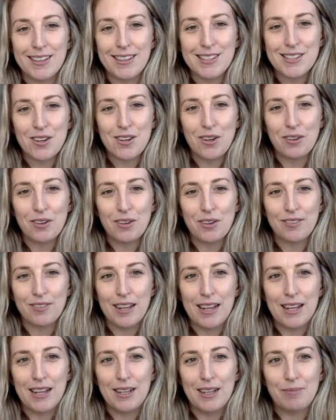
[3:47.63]
It's not,
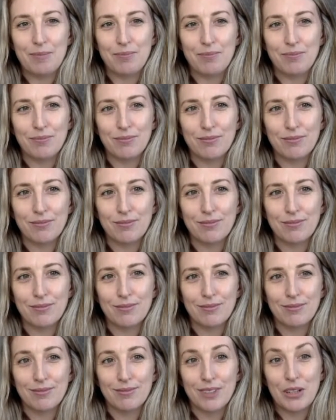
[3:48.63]

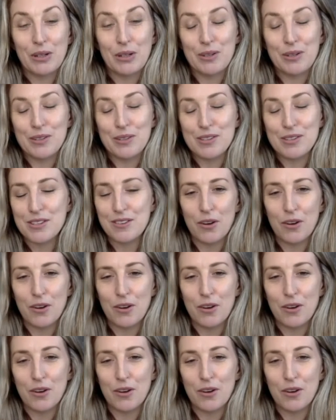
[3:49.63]
it's